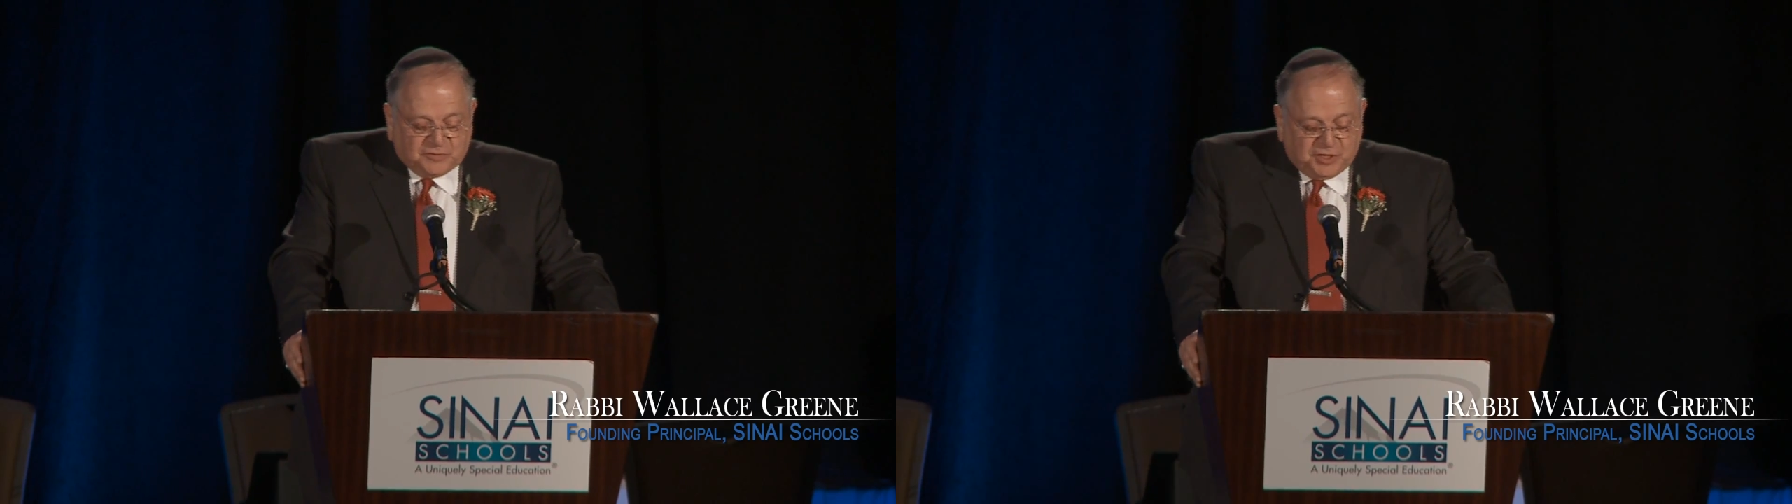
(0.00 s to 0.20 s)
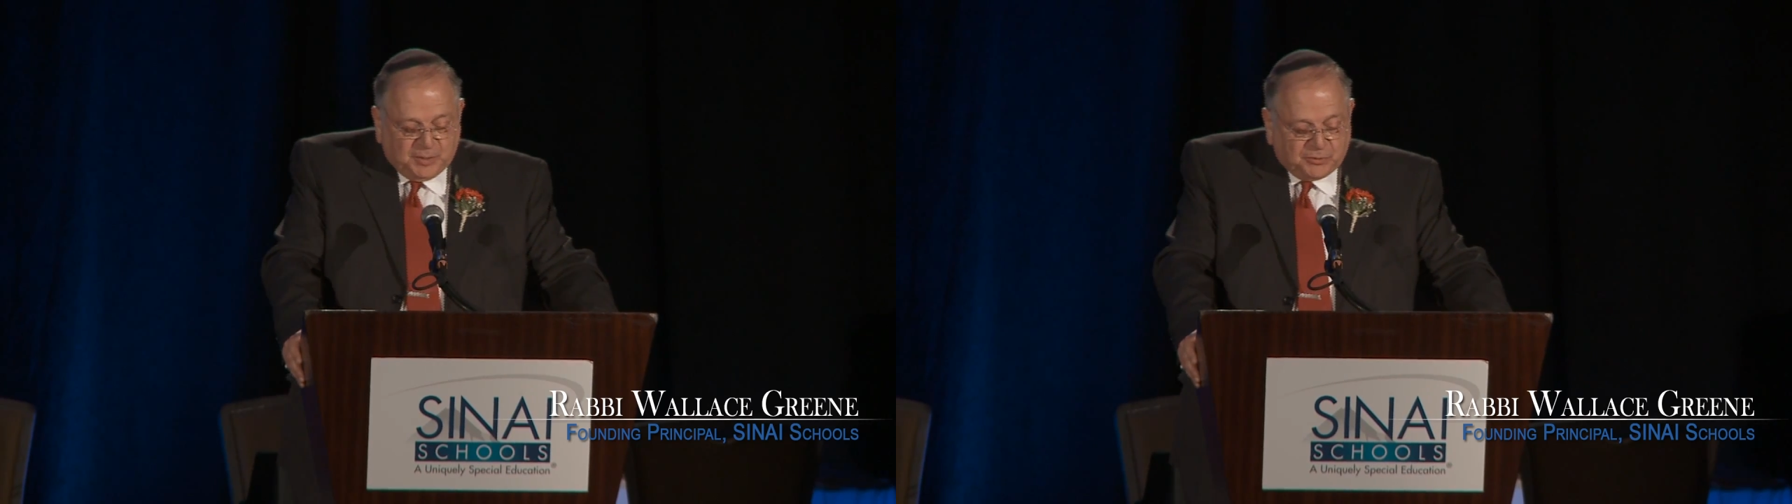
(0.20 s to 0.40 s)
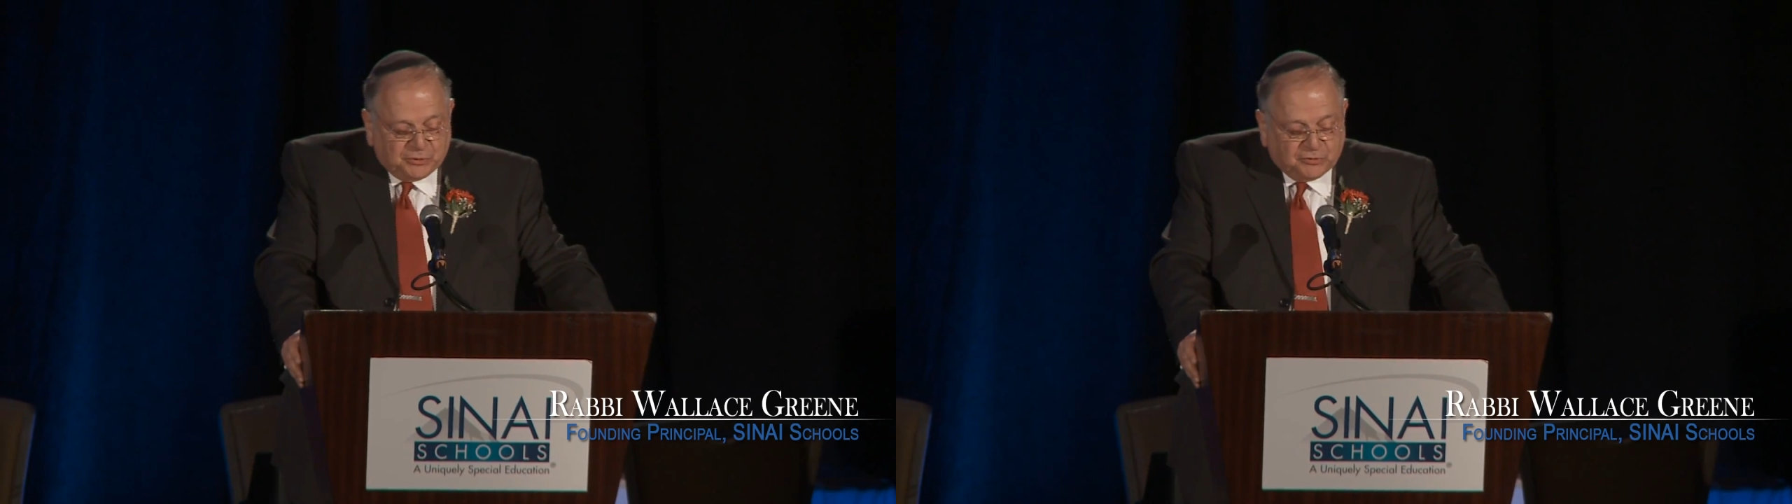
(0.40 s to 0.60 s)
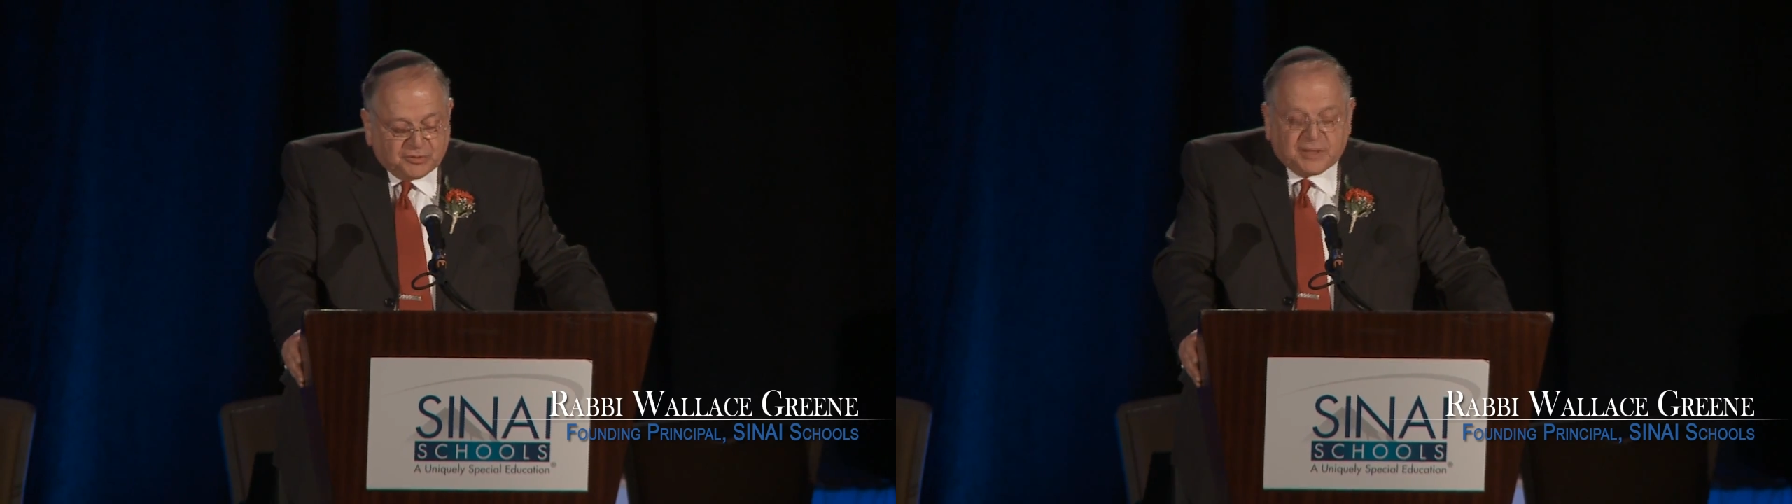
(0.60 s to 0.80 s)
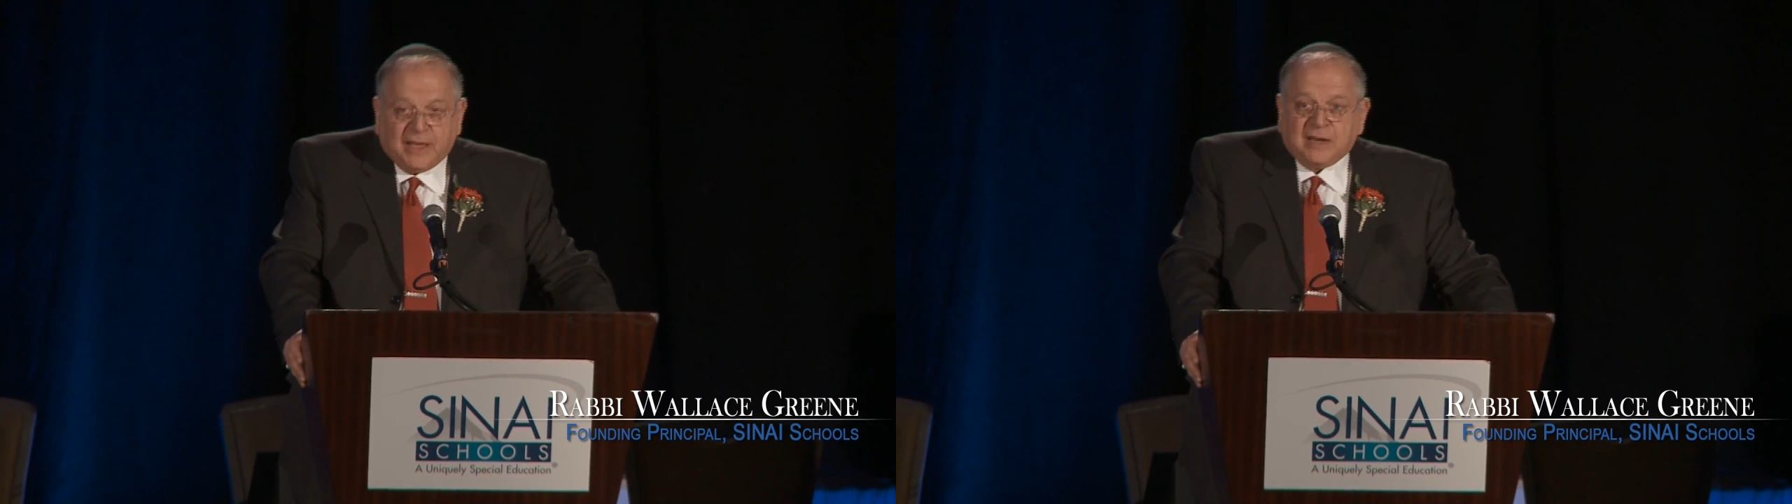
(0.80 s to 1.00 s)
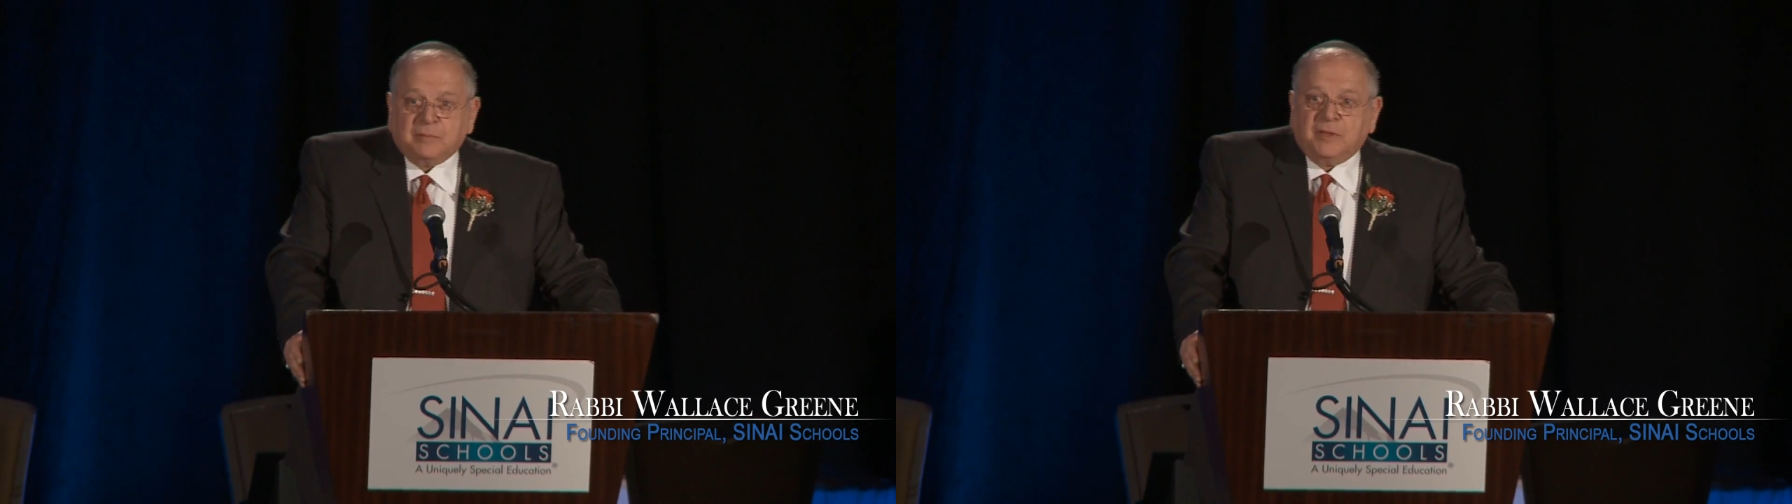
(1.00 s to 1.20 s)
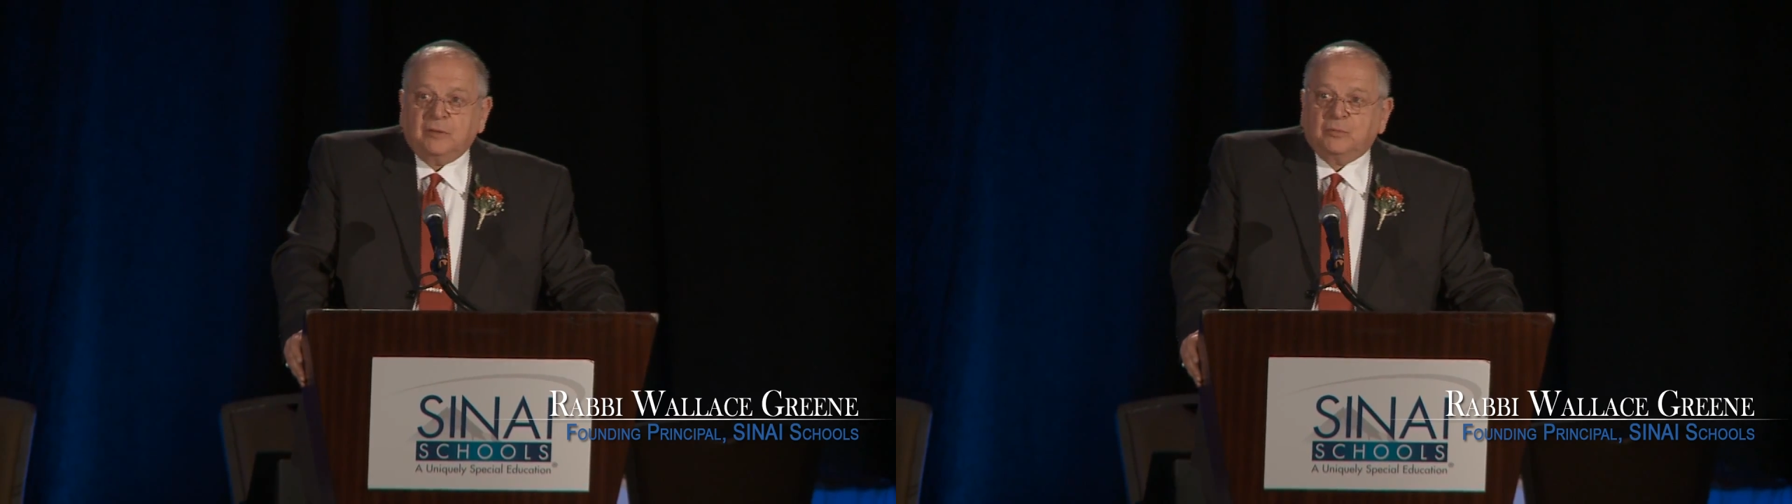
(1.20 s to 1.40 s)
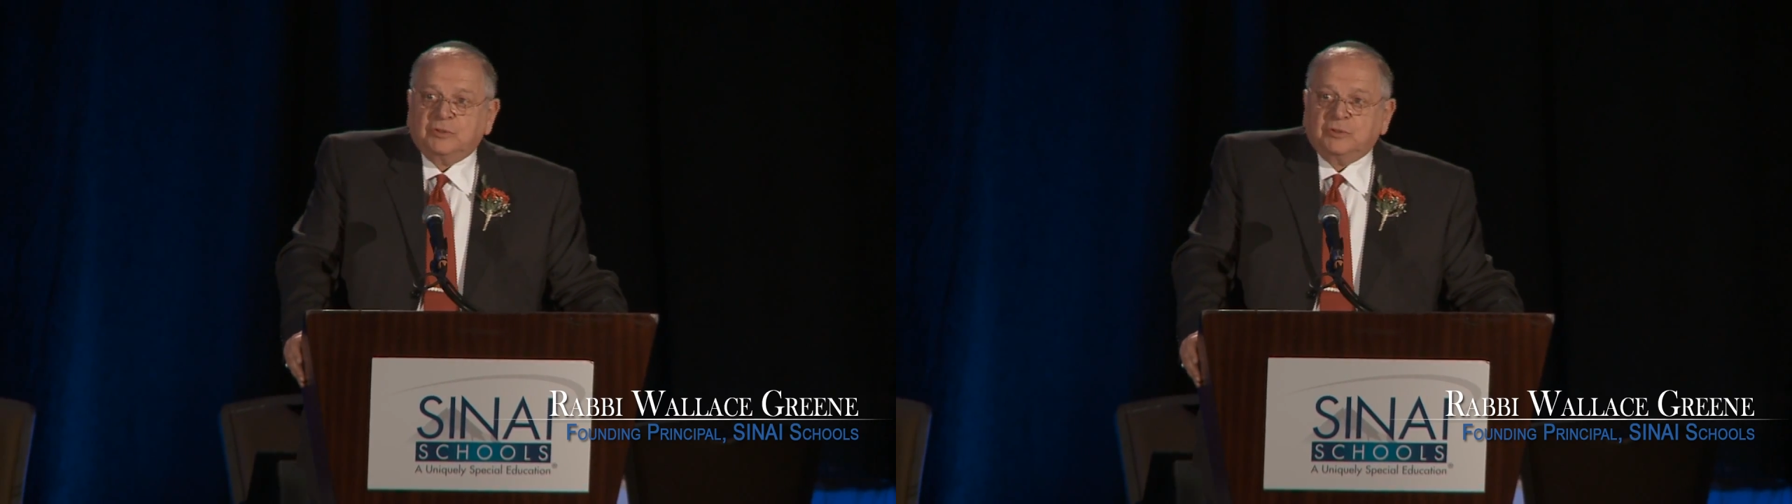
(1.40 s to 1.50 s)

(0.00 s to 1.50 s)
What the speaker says: of the Hebrew Youth Academy,